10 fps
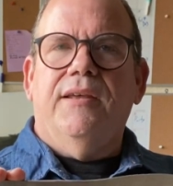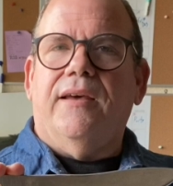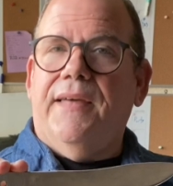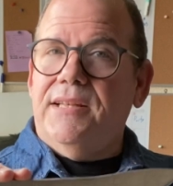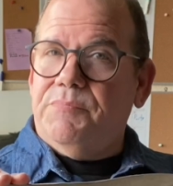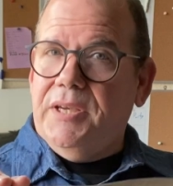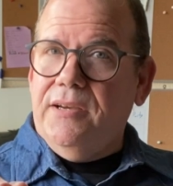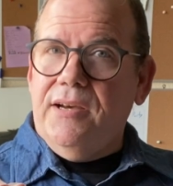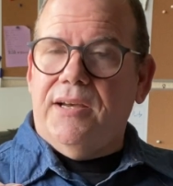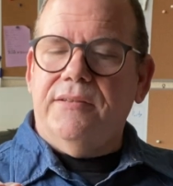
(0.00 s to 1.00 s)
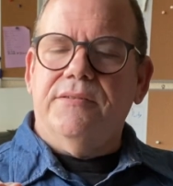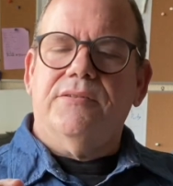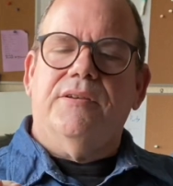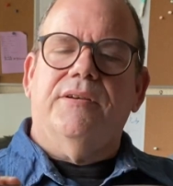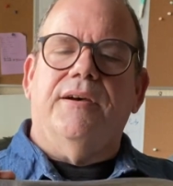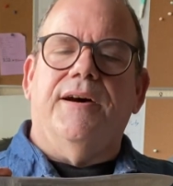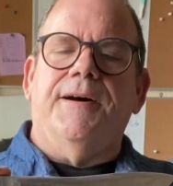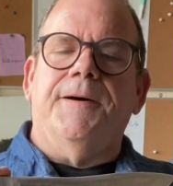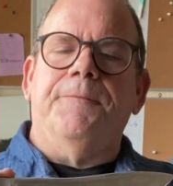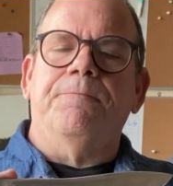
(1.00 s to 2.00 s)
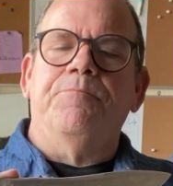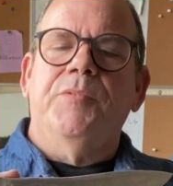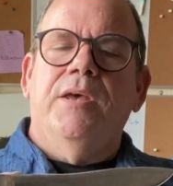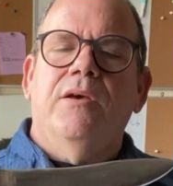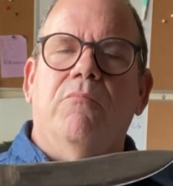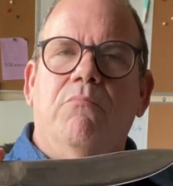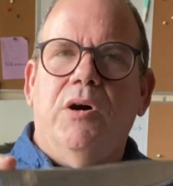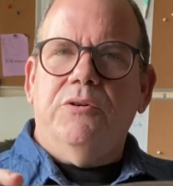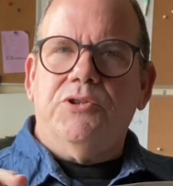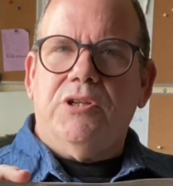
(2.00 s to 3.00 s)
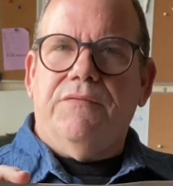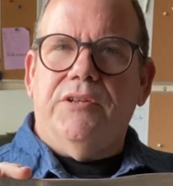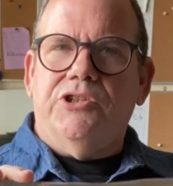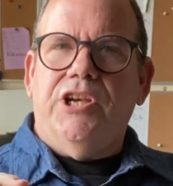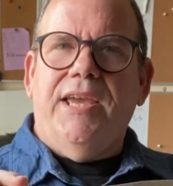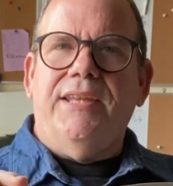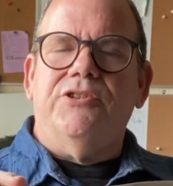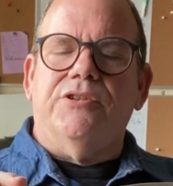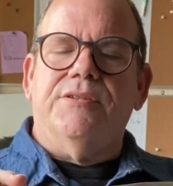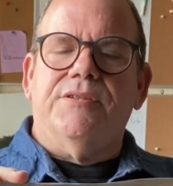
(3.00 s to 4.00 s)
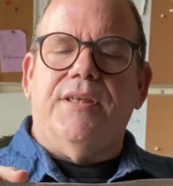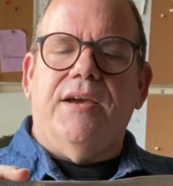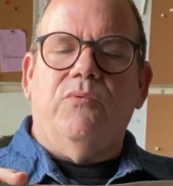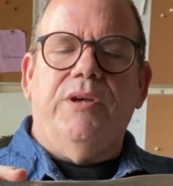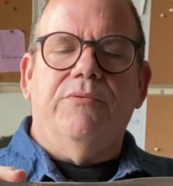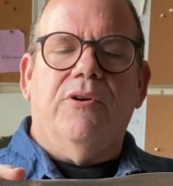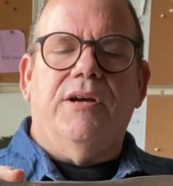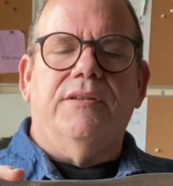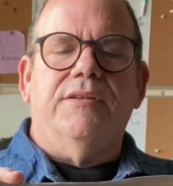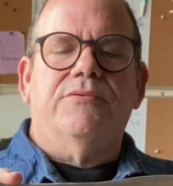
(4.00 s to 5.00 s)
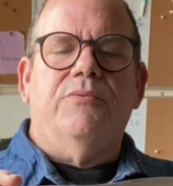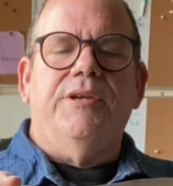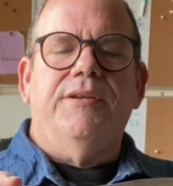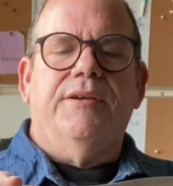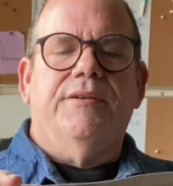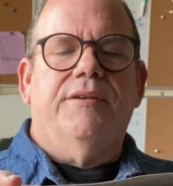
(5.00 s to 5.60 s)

Now that's because most of the changes that we wrought this week